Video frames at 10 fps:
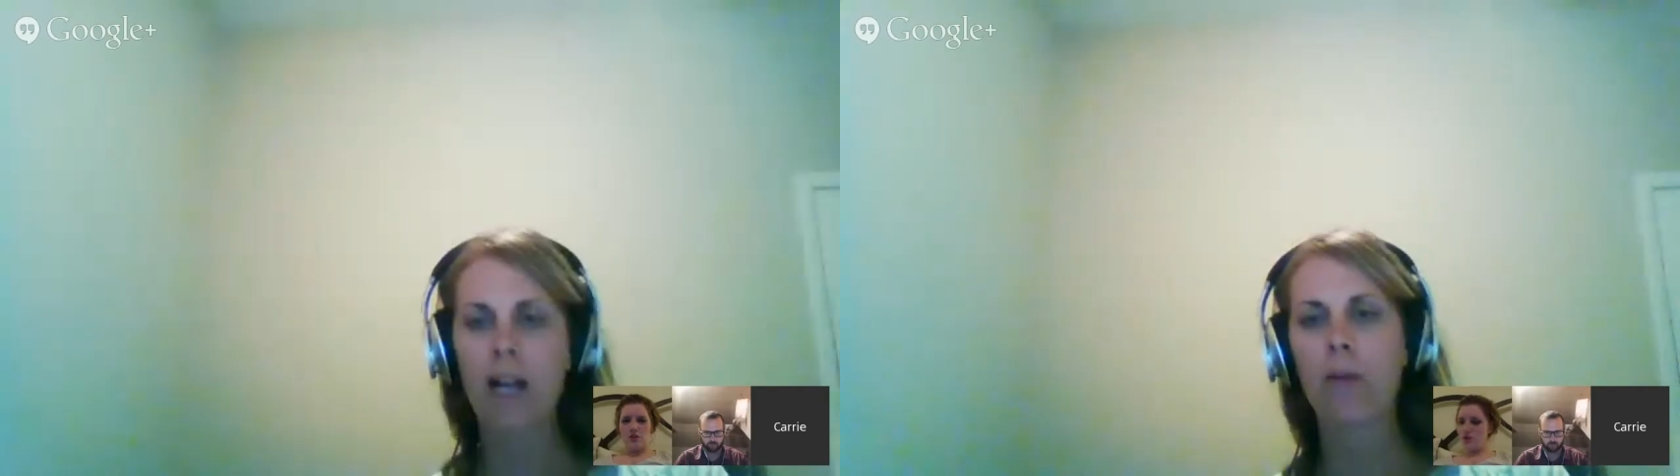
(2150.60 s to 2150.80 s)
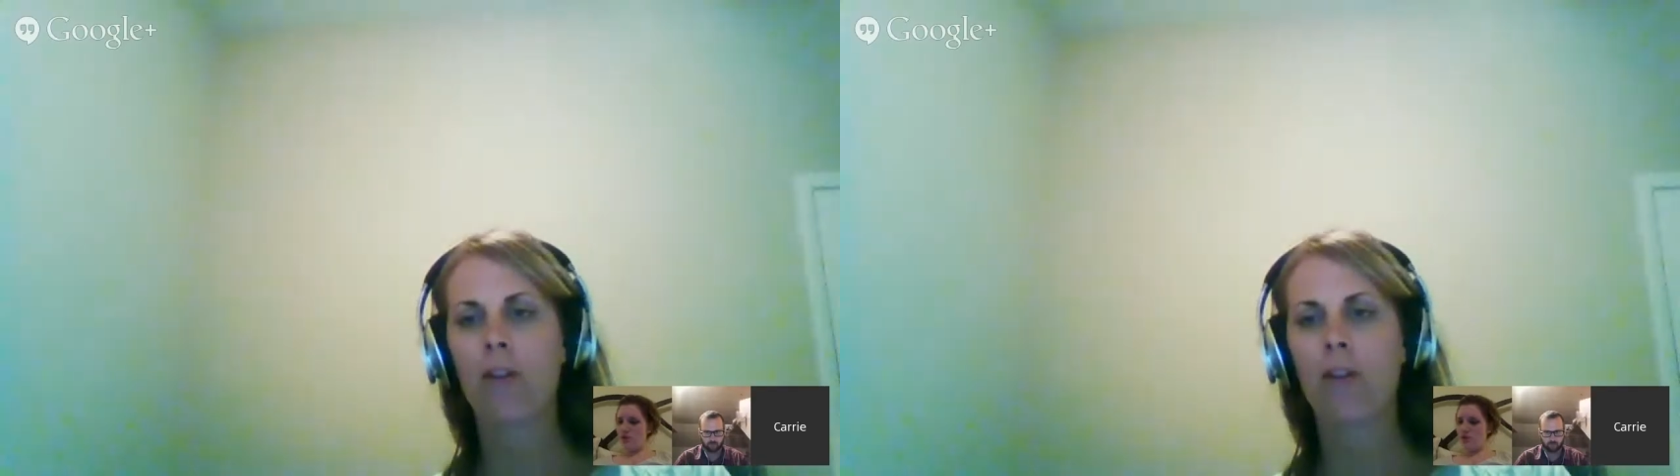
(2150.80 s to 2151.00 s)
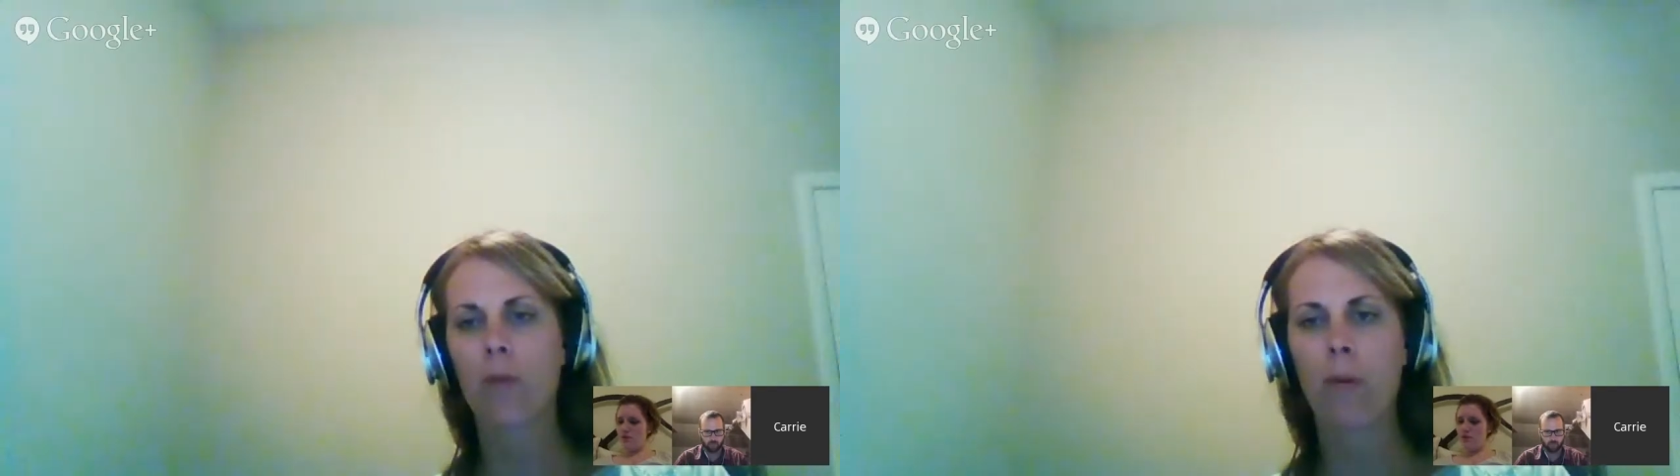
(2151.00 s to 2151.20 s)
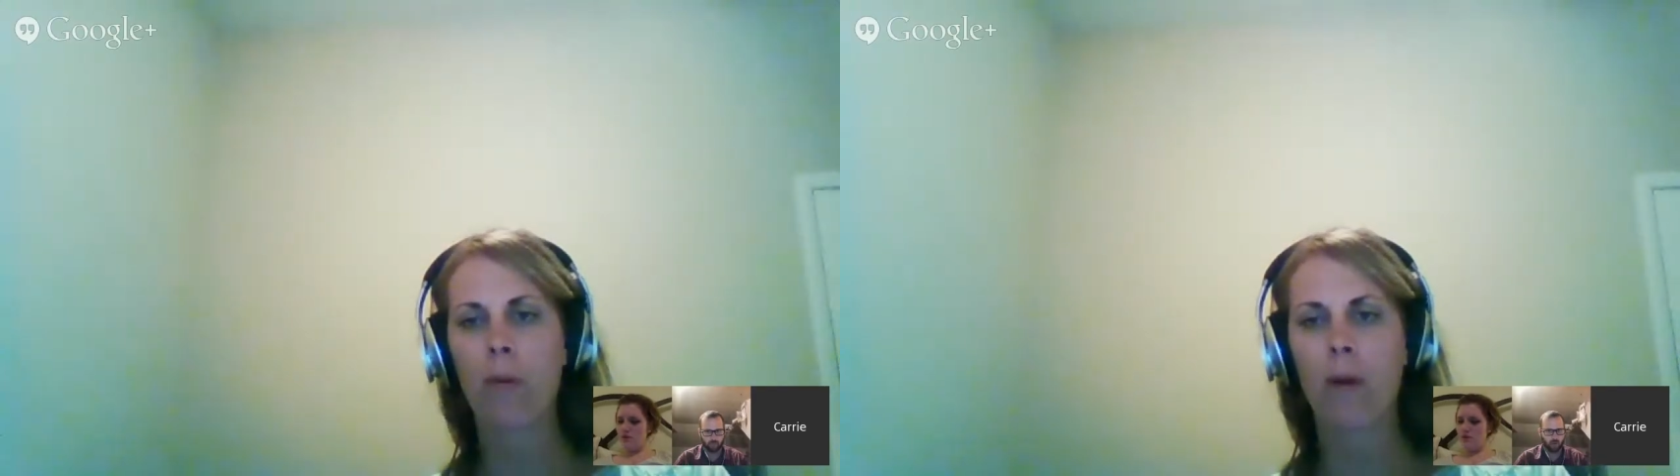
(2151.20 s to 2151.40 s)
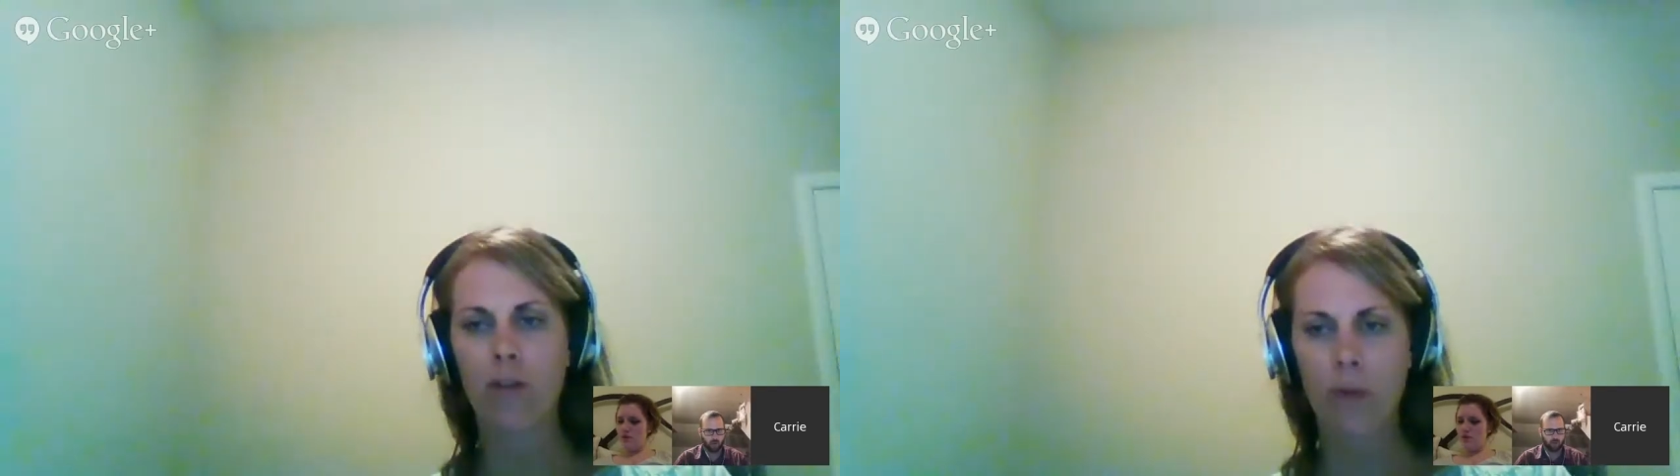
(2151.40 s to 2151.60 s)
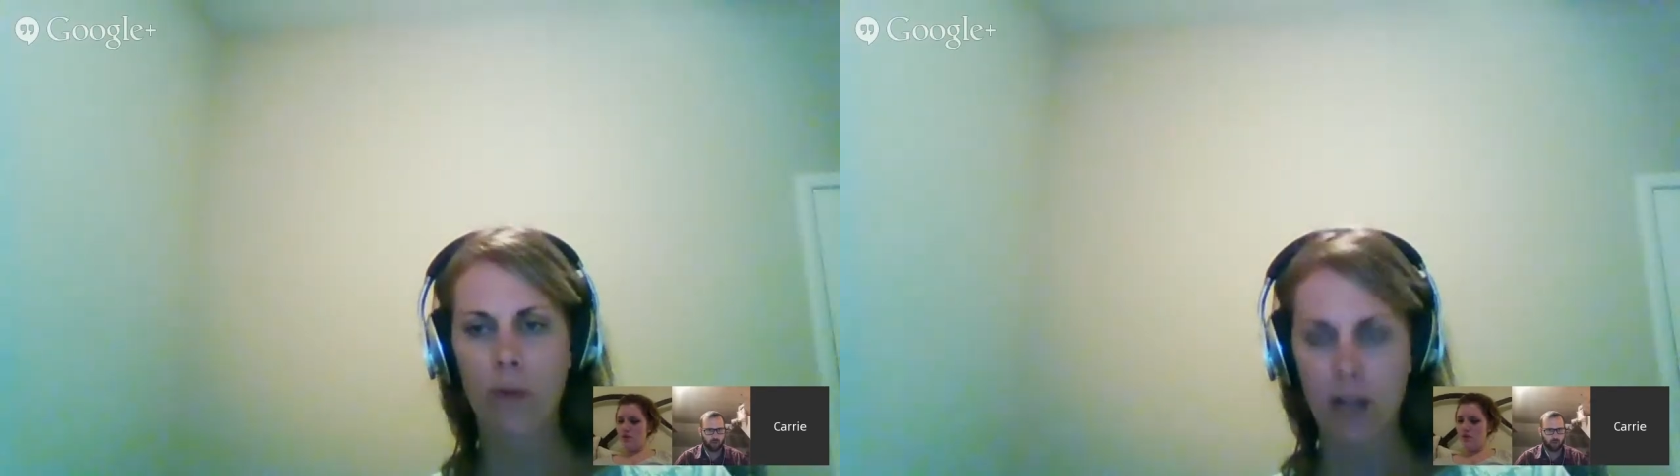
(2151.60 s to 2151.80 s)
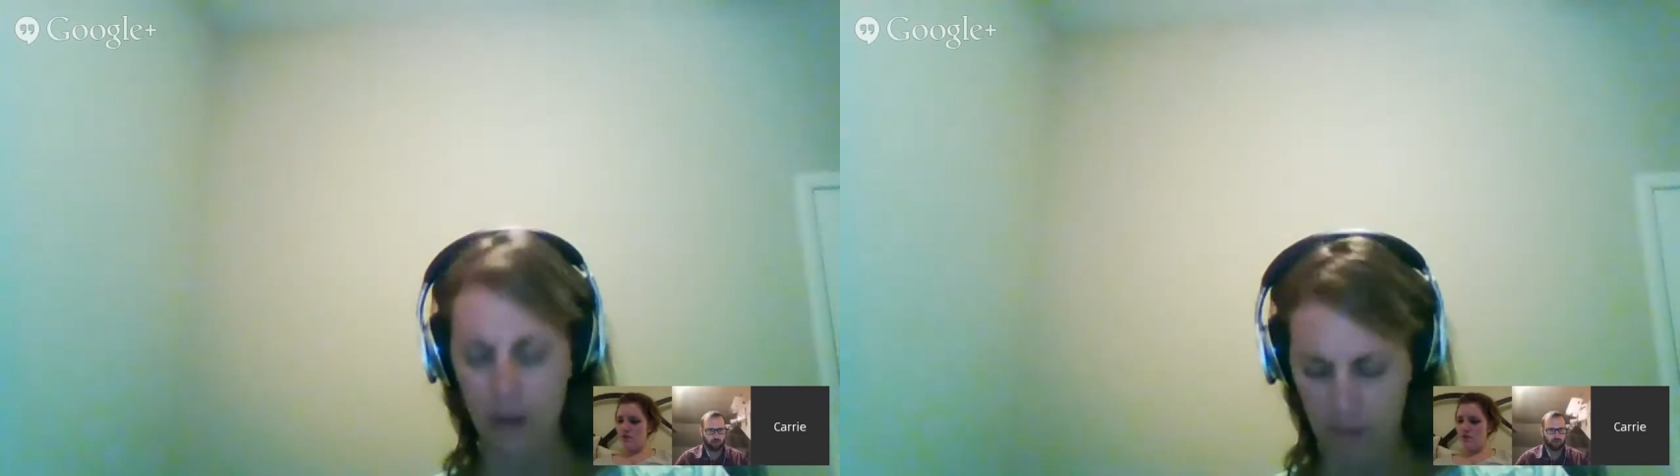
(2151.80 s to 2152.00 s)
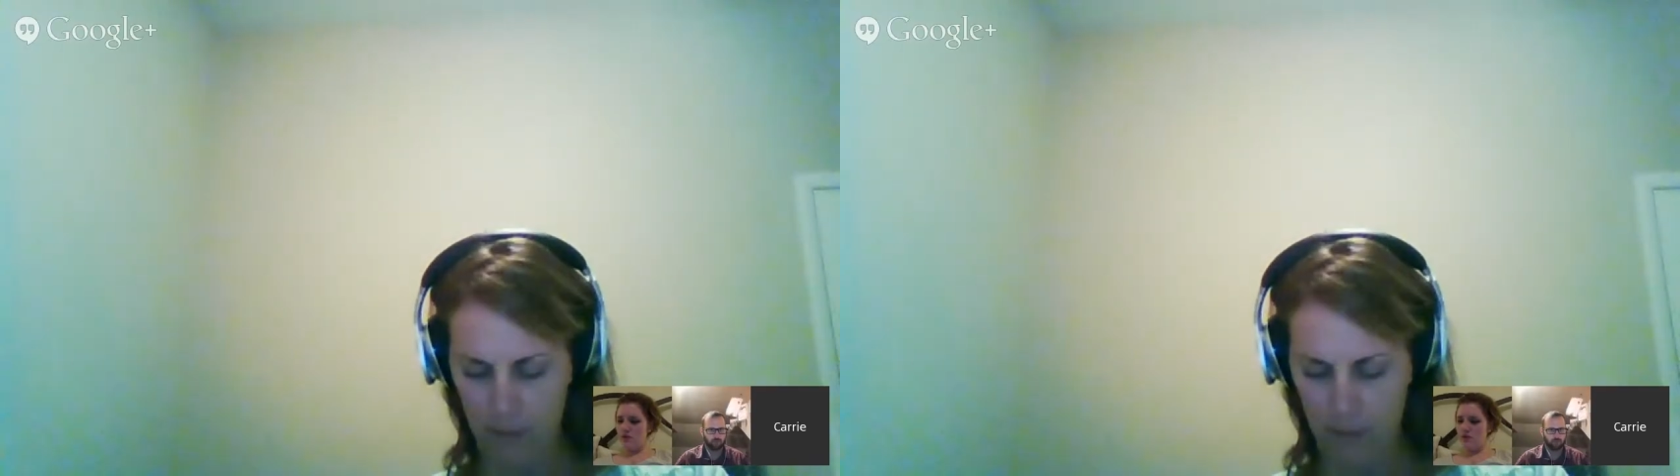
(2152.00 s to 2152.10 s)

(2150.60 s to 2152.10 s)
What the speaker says: to put 3.3